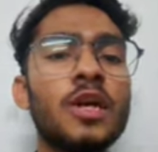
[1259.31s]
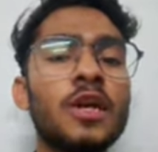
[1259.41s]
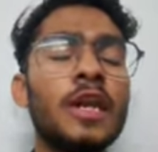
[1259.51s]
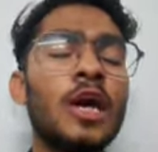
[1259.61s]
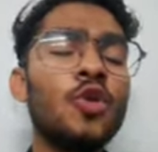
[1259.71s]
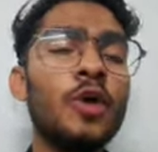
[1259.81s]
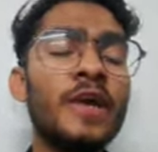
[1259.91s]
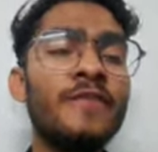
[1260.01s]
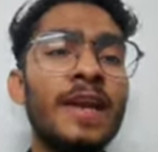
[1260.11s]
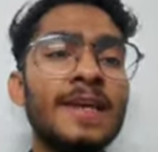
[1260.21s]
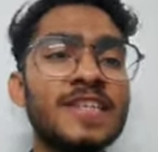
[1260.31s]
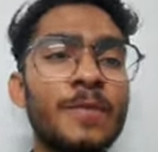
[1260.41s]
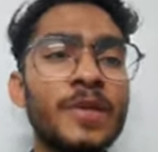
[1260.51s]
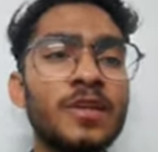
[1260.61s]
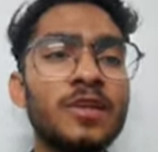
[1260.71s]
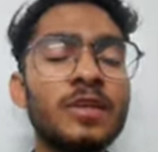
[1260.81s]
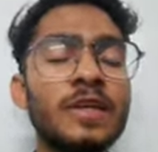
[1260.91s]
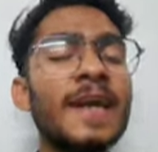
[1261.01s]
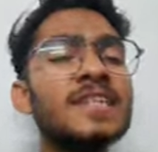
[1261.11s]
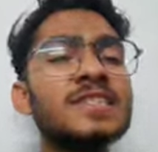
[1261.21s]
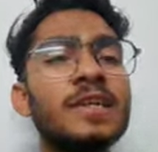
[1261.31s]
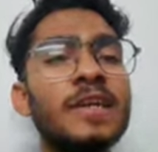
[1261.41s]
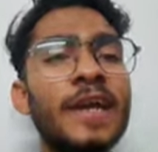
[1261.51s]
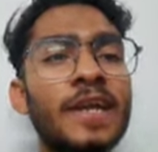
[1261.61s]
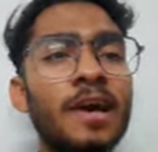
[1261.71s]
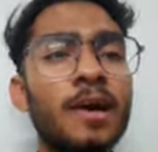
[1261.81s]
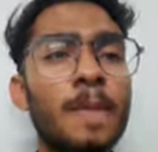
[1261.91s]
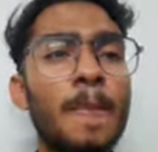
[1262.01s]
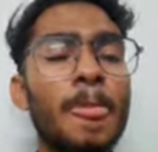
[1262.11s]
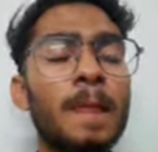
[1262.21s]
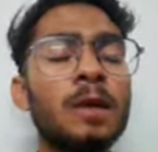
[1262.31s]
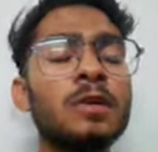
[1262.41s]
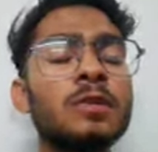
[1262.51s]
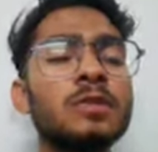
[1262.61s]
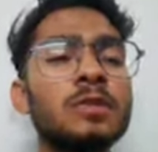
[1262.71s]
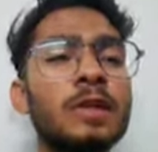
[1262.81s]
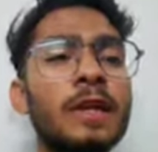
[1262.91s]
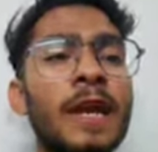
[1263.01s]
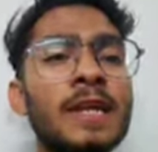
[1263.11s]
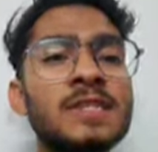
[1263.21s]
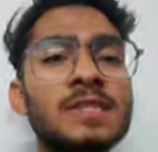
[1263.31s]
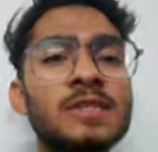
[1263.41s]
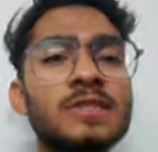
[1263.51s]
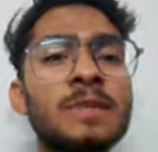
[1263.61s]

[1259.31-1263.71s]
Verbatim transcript: now if an examiner gets data uh, gets some